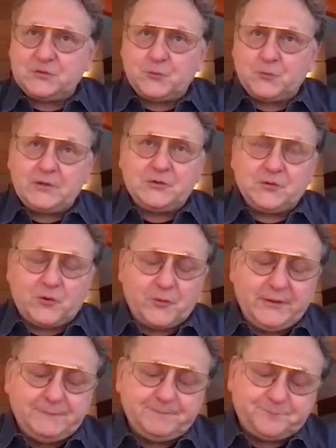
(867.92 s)
and
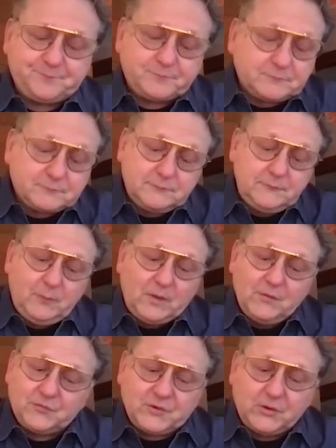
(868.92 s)
regulatory
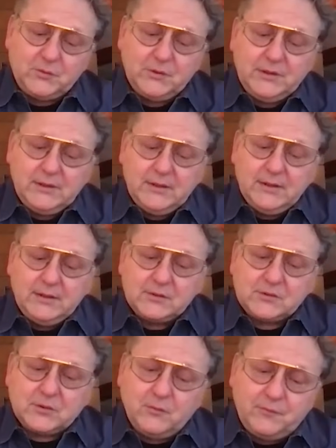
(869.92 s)
so
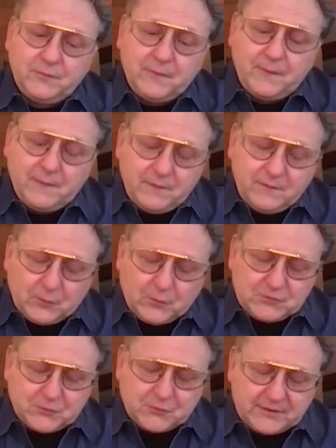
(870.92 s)
so
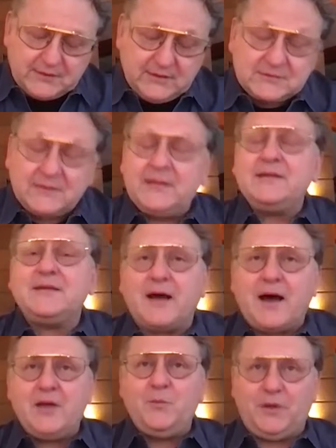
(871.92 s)
those are the keys. And then
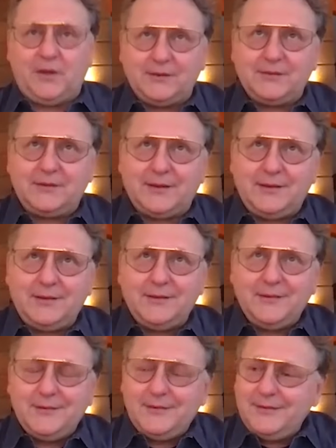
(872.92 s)
timing. Okay.
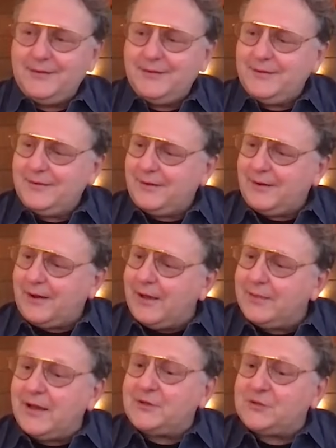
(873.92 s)
I
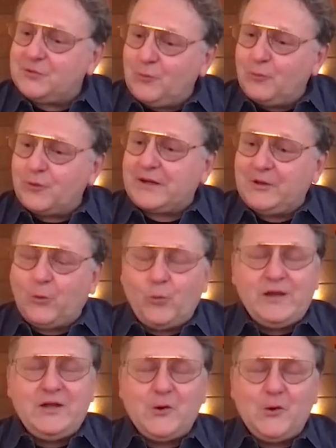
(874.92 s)
like to work in a
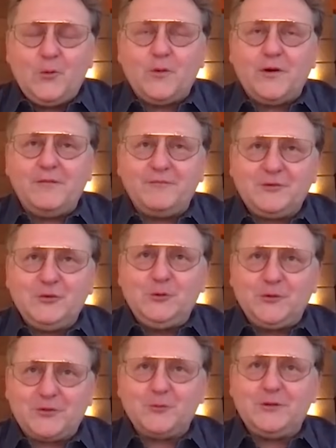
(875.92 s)
window of two
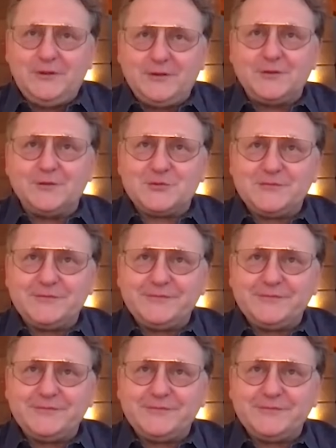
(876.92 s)
to three years